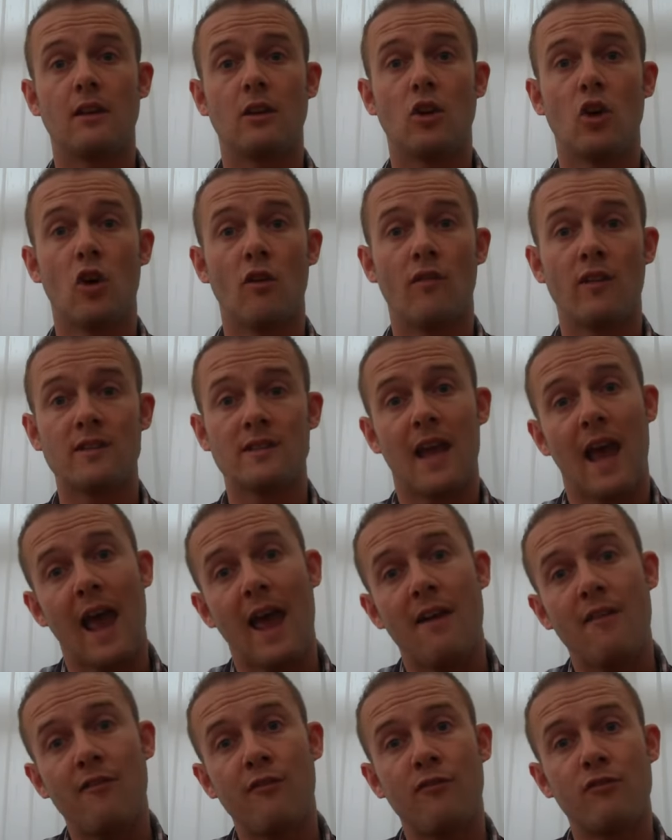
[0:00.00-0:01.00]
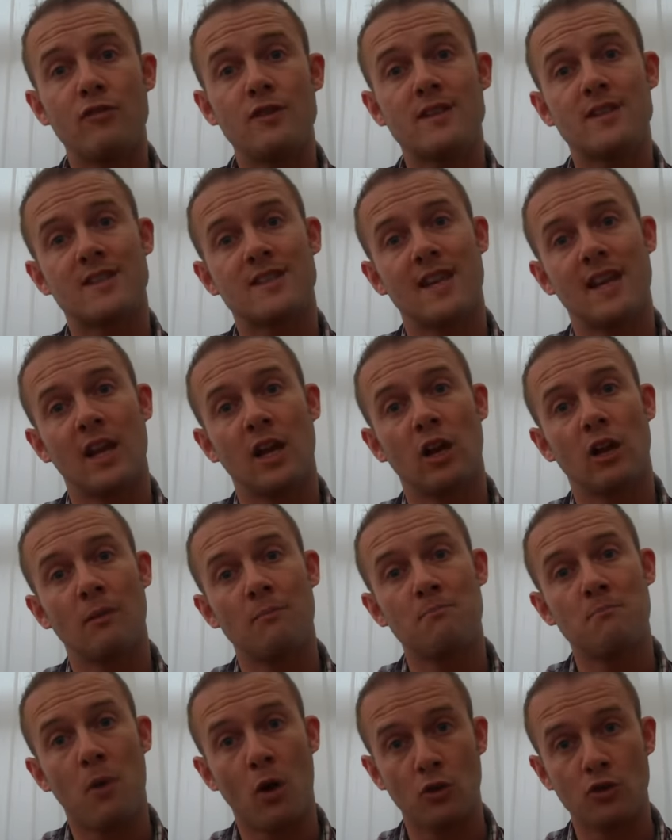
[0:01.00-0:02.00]
covers every single
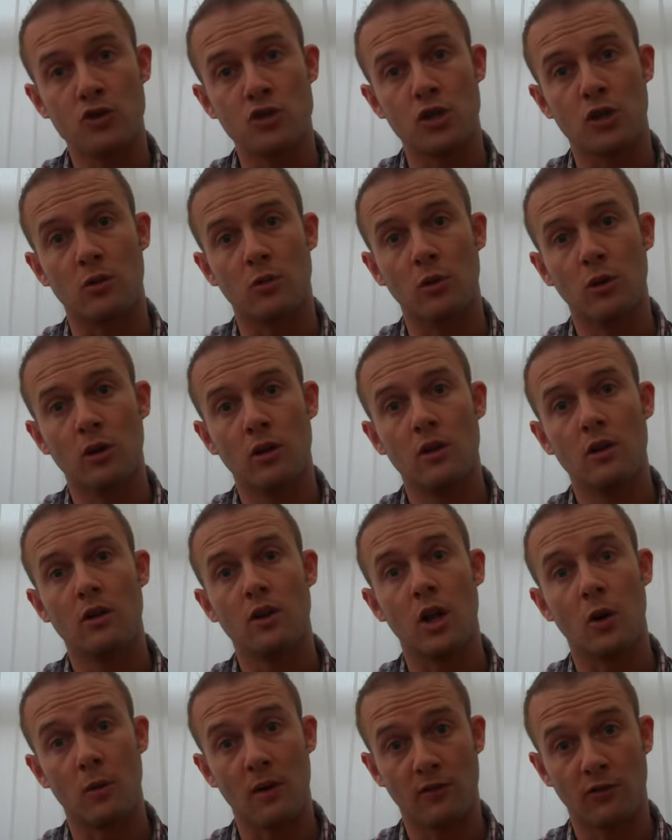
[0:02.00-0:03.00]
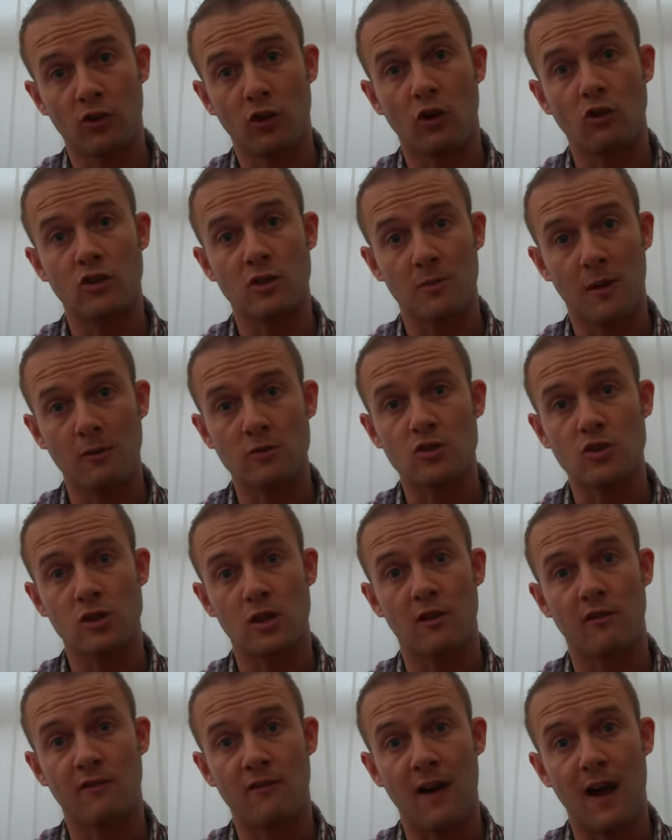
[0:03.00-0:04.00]
module that we've talked about
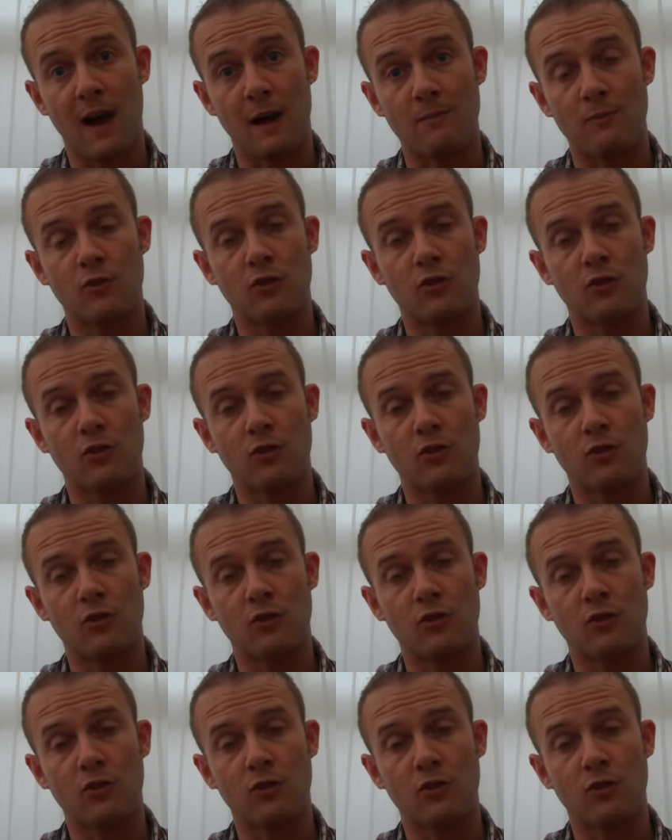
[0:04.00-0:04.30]
so far.